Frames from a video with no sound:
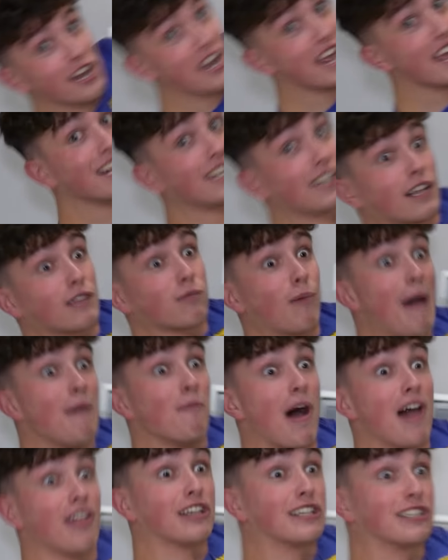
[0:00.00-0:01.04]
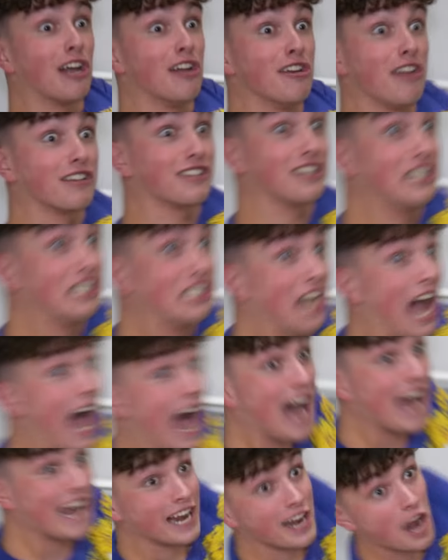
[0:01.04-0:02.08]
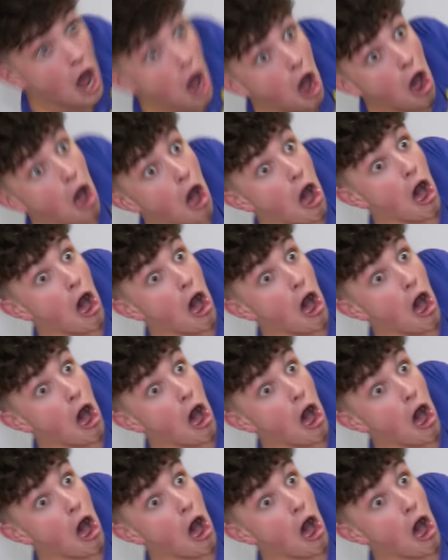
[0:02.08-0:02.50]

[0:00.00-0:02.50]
your knee just went where the sun doesn't shine.